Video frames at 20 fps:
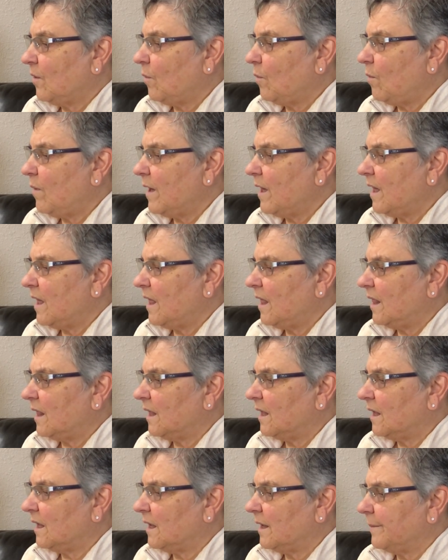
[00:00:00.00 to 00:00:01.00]
Well,
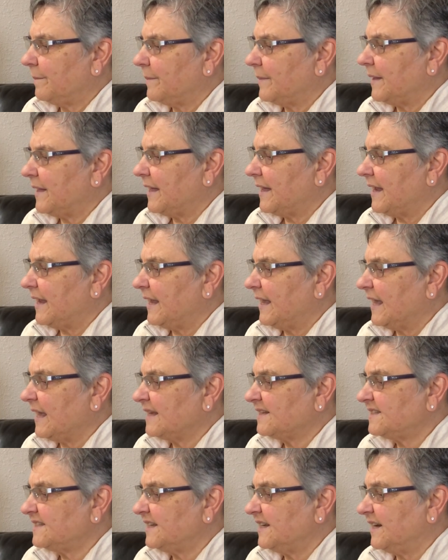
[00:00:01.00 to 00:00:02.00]
I
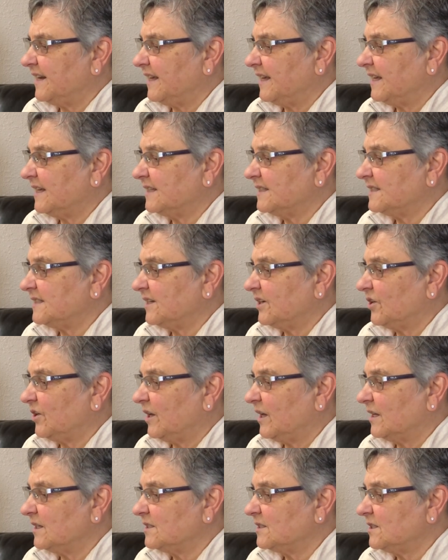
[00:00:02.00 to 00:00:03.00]
guess it is
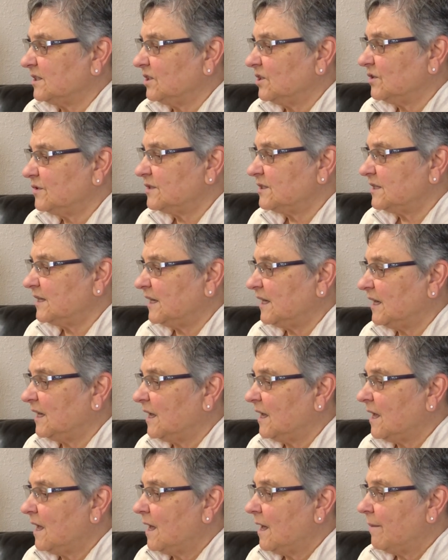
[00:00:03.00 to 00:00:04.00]
serious. You see,
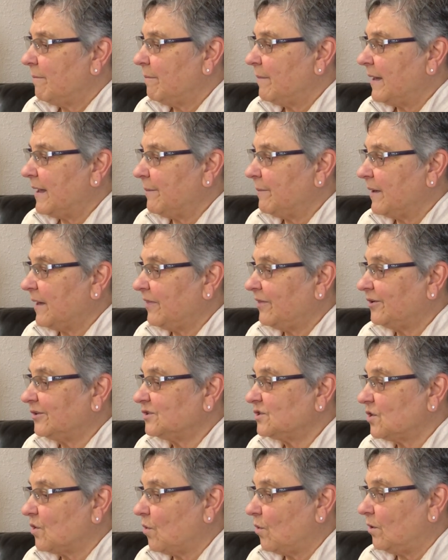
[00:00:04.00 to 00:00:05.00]
my
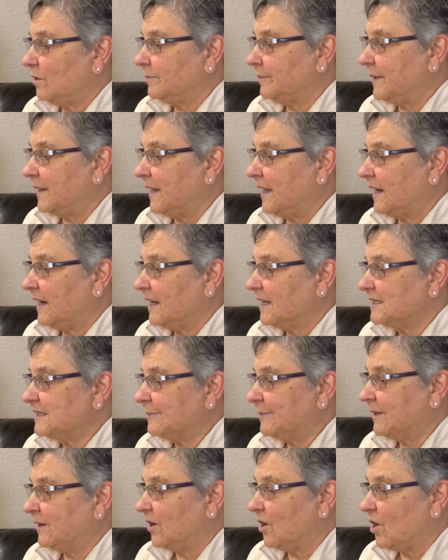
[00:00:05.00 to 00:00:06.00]
mother's gold pen has
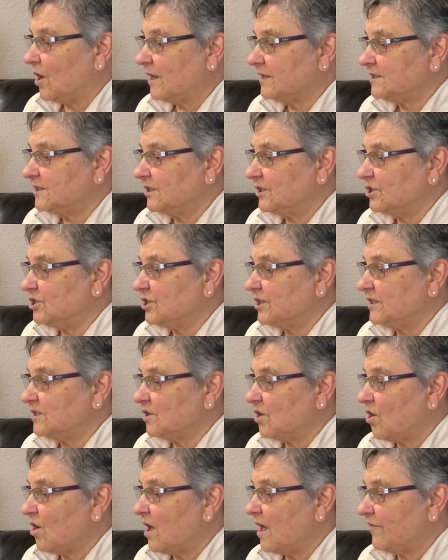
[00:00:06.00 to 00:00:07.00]
been lost and she's
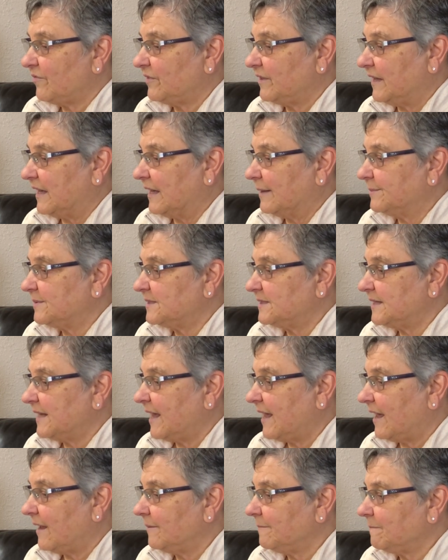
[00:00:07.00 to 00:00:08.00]
awfully
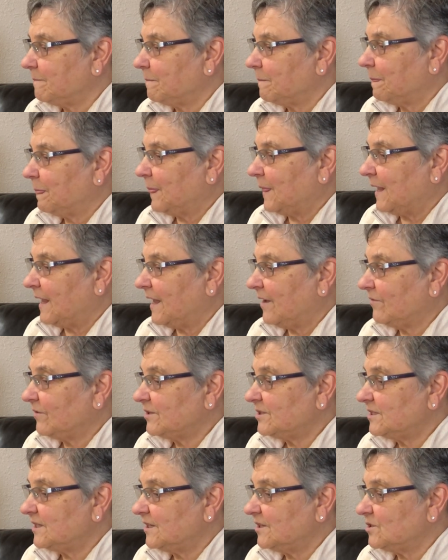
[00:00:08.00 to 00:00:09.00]
upset. Ever
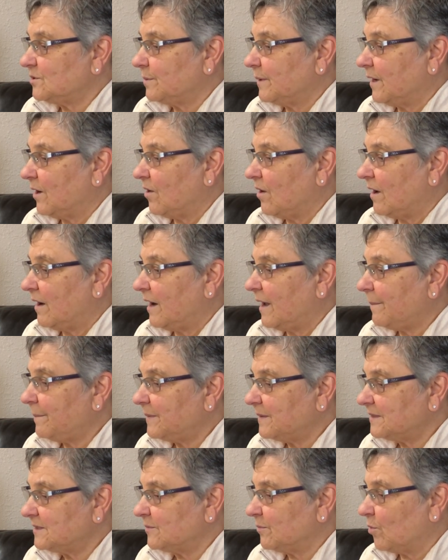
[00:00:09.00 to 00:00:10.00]
since we got up
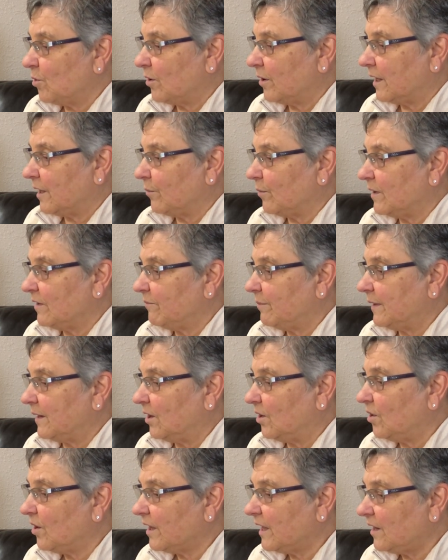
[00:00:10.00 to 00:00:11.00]
this morning, we've been
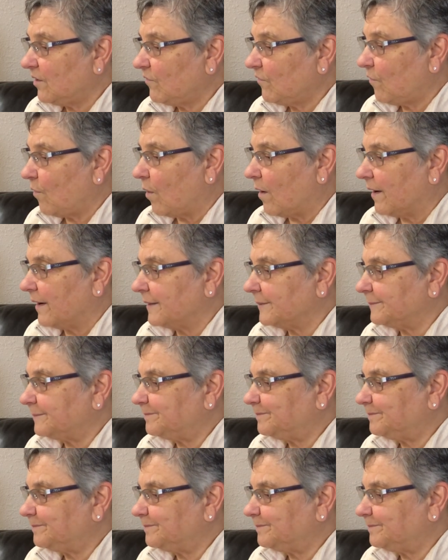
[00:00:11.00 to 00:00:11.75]
looking for it.